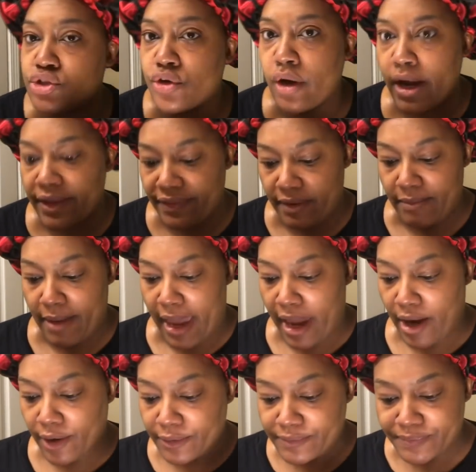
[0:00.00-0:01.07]
to try them
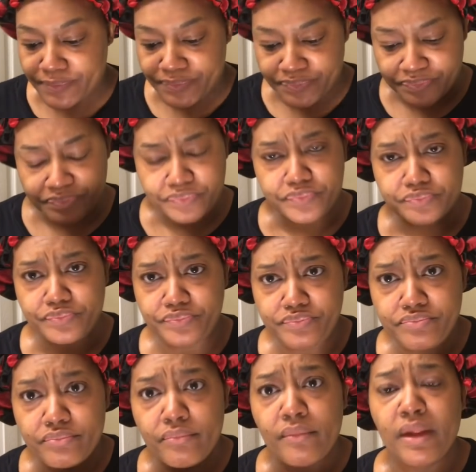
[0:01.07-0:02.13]
out
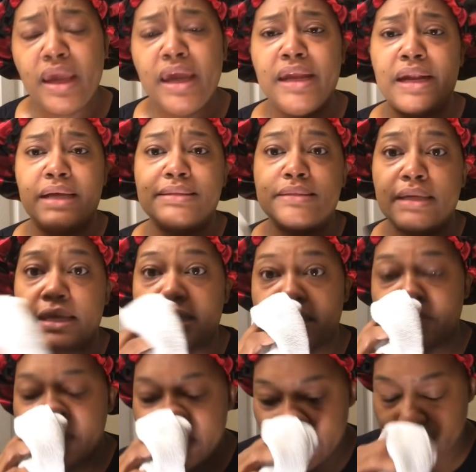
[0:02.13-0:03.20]
and I said
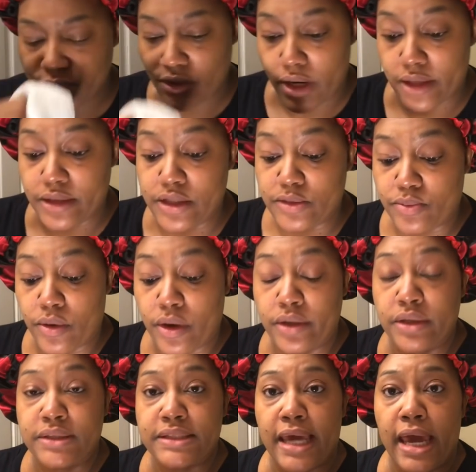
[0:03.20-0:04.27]
let me just try these
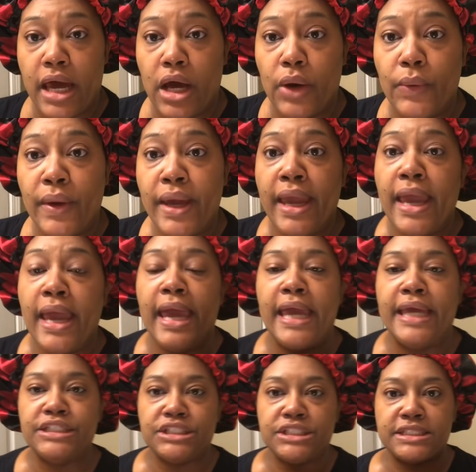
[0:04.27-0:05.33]
products out
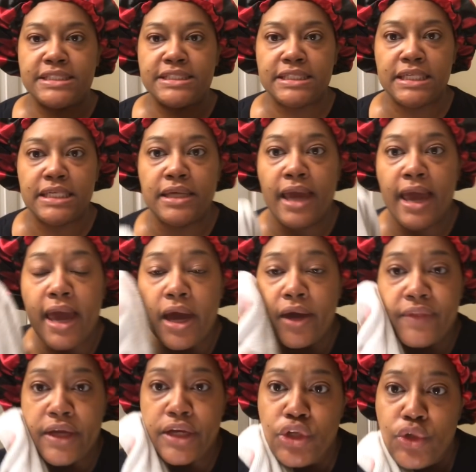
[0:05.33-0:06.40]
and just see how
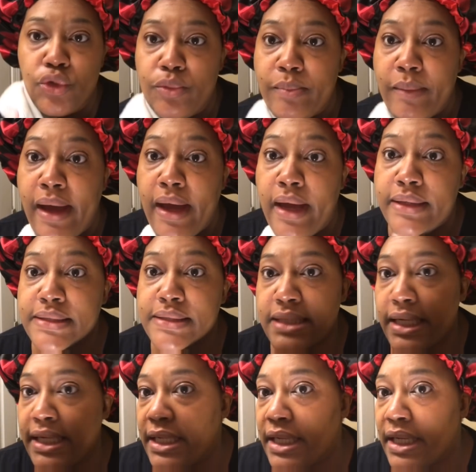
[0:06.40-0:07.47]
they do my
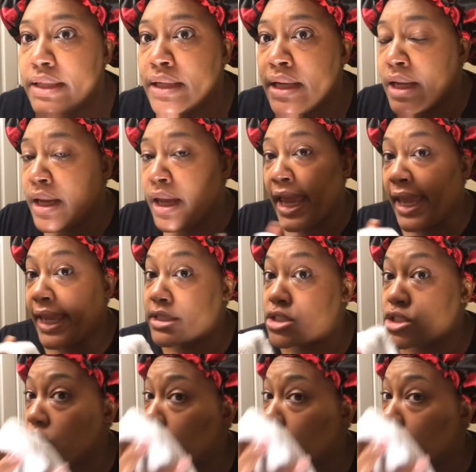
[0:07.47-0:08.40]
skin and